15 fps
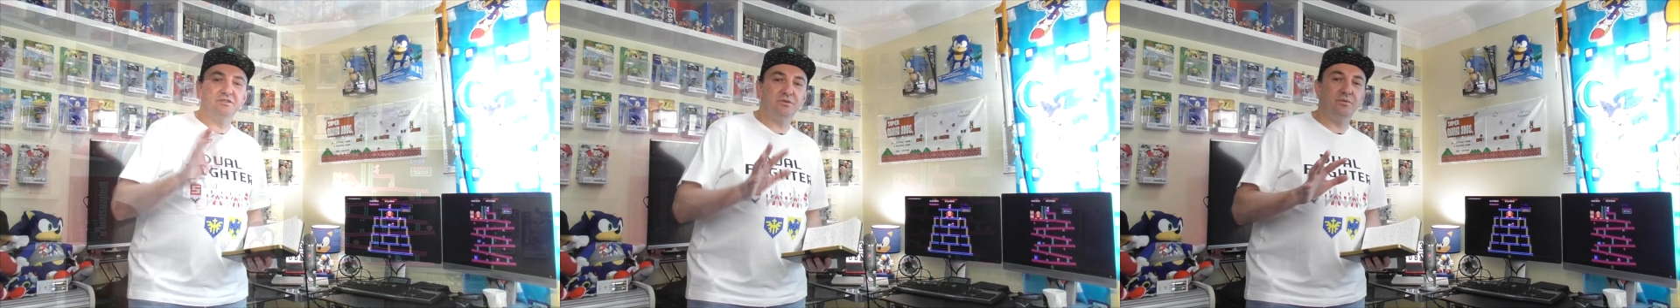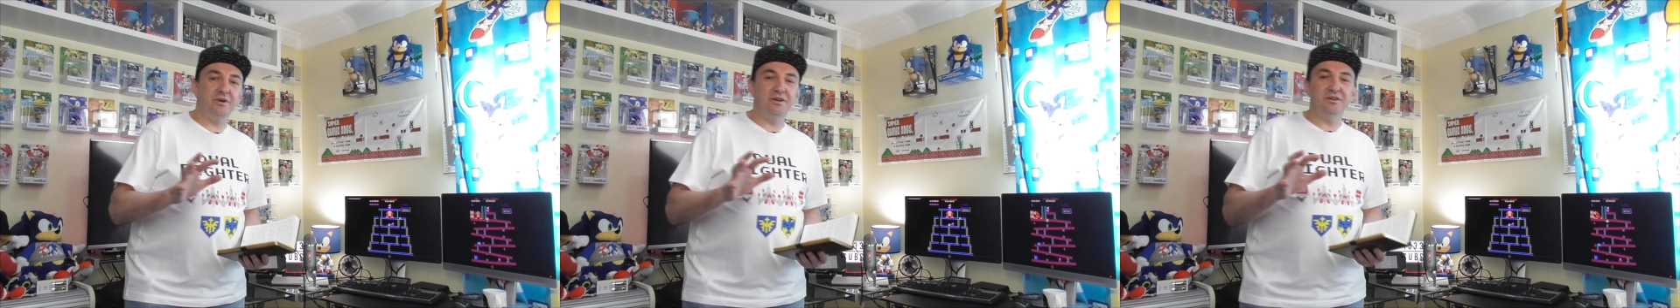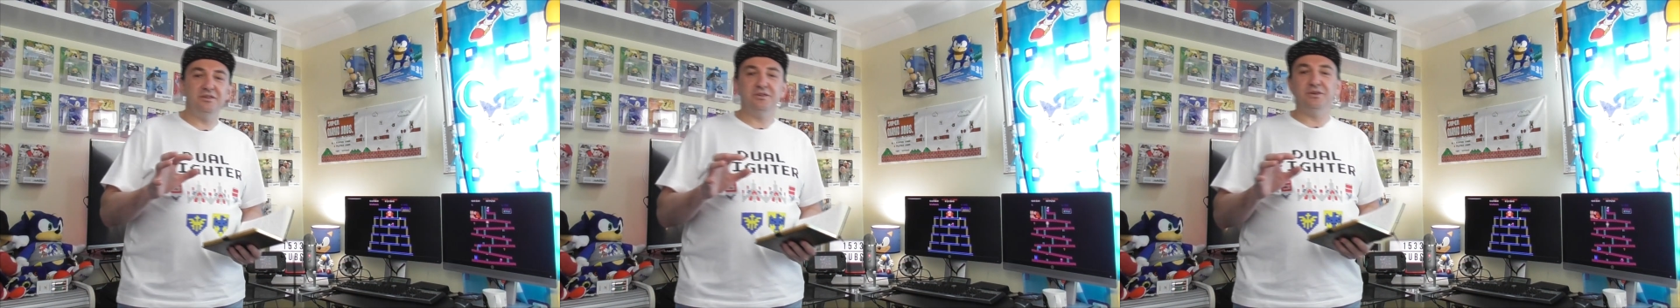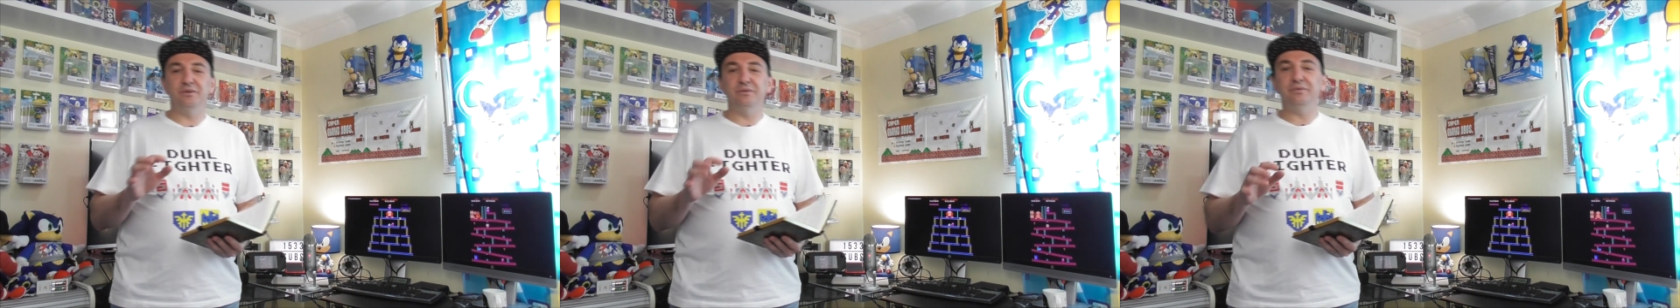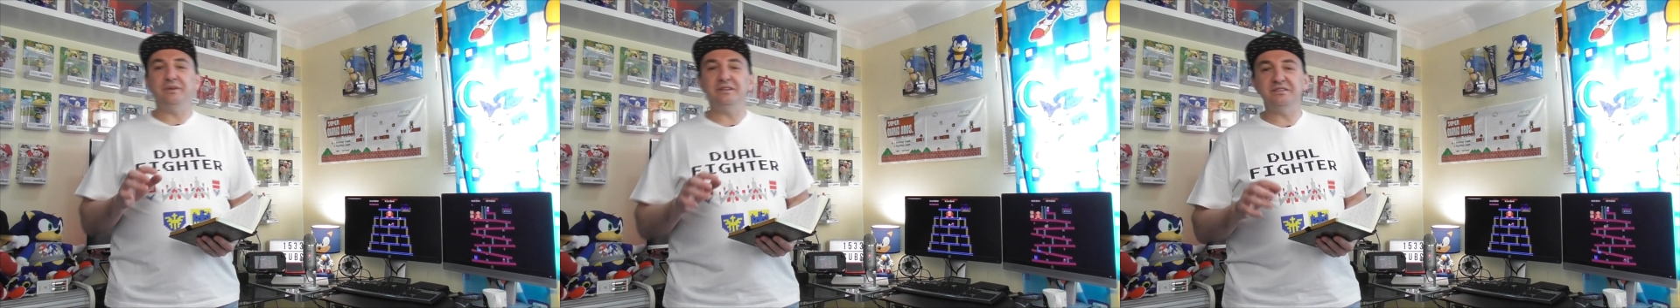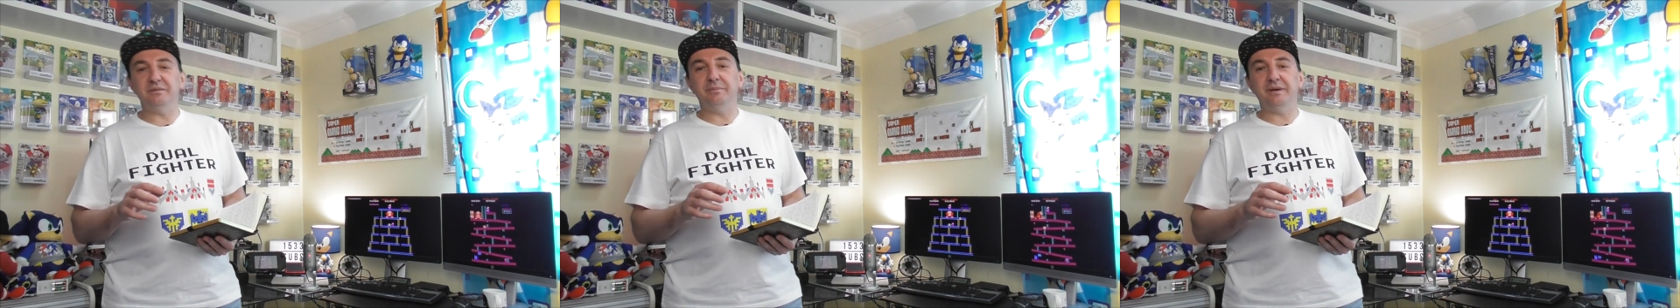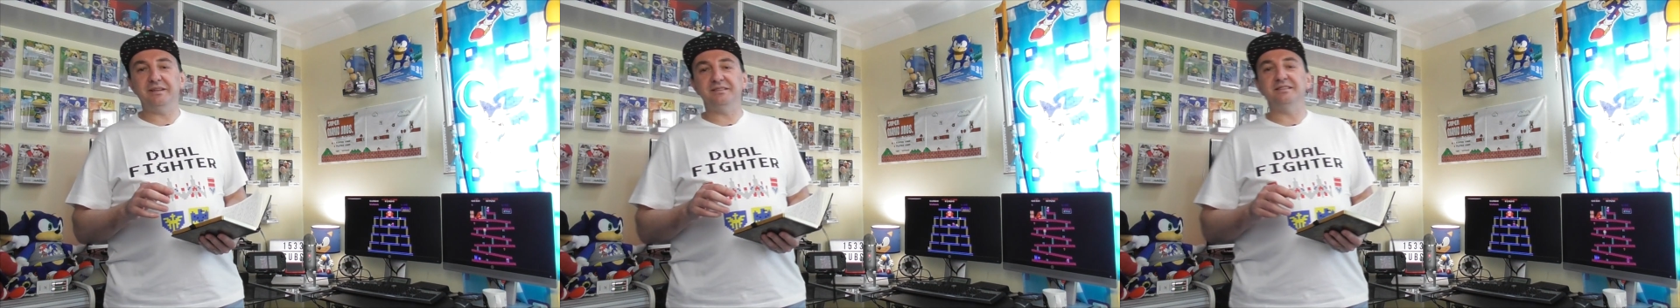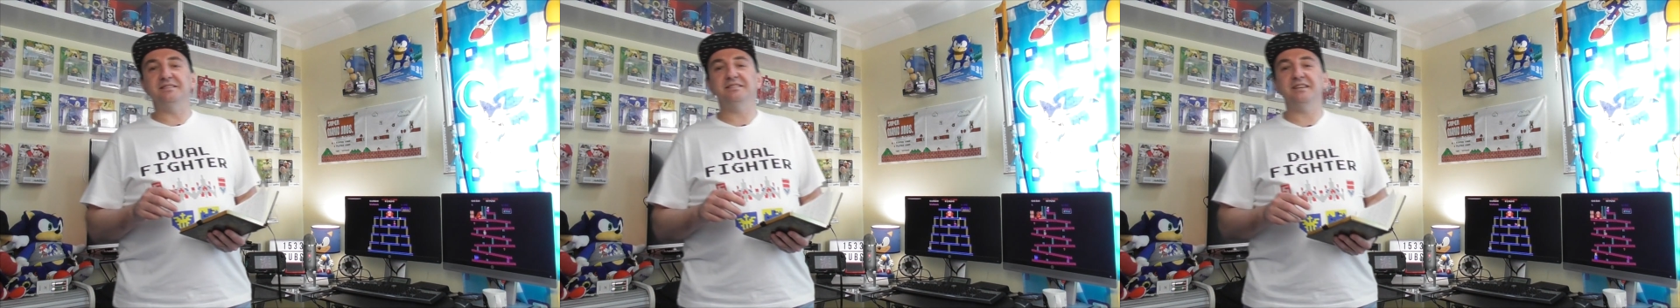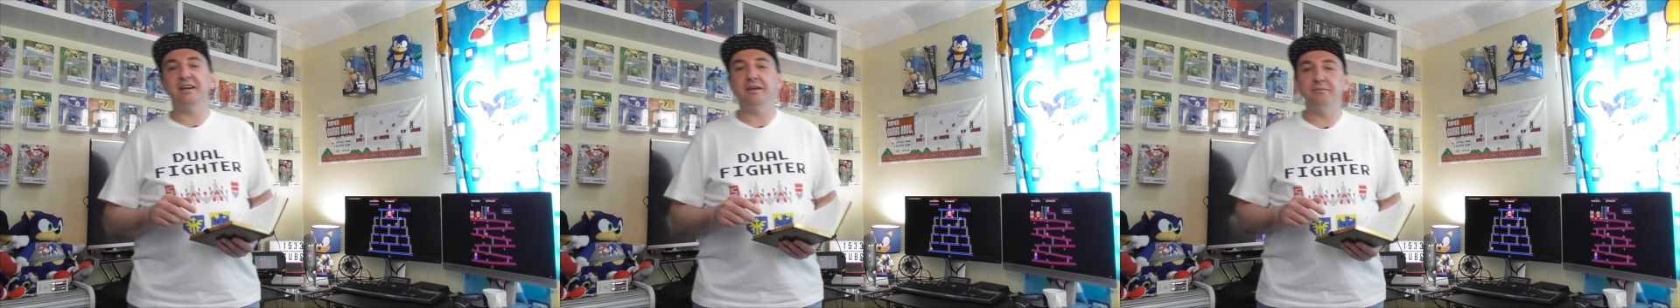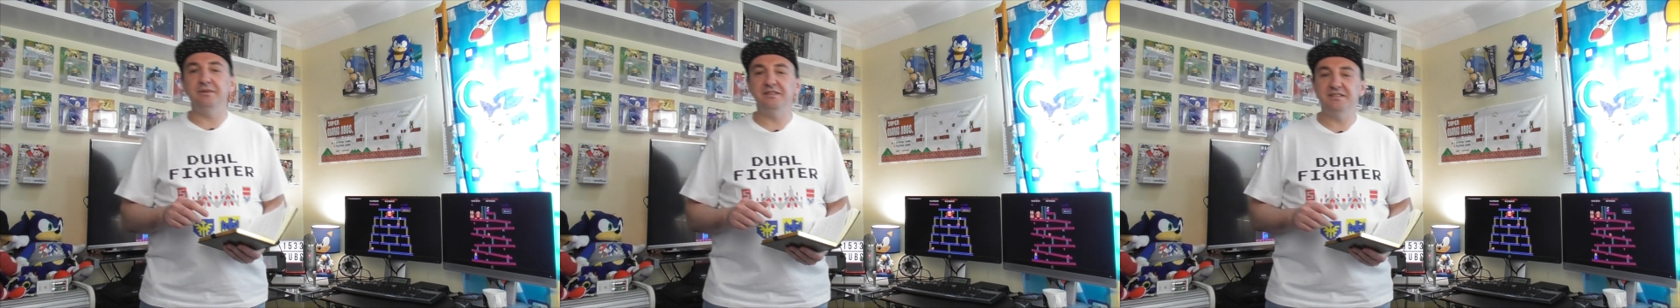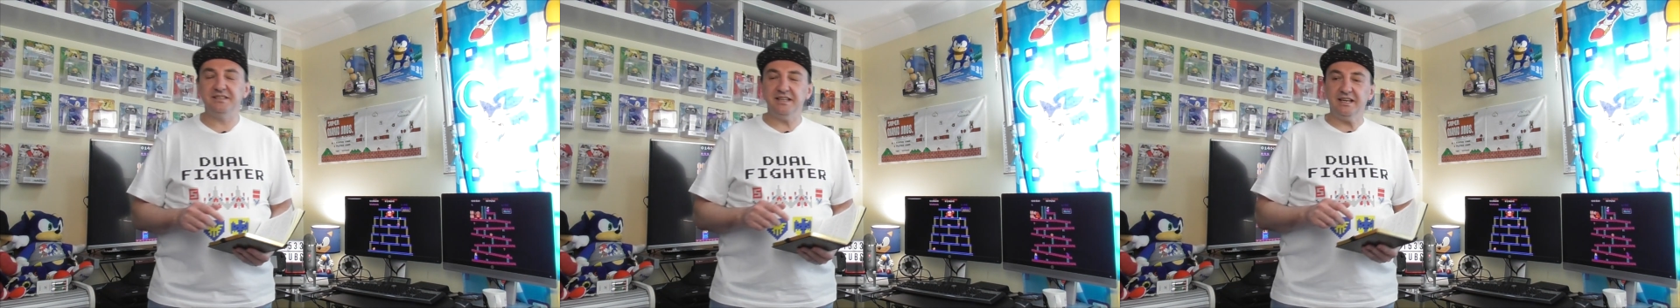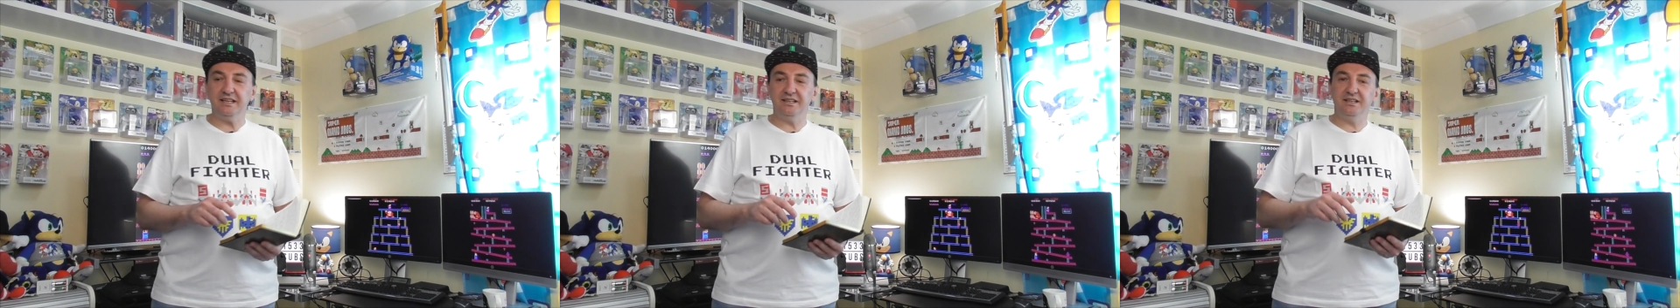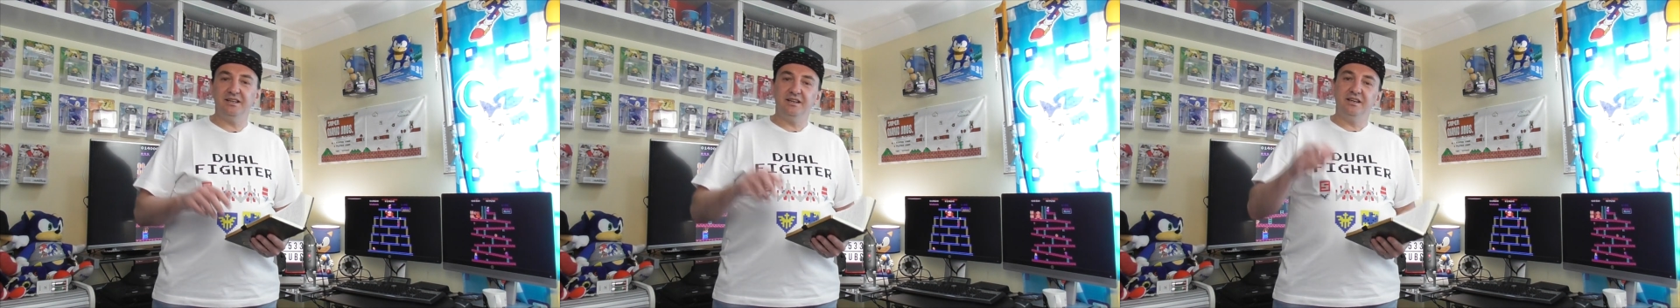So one of the cool things about this game is that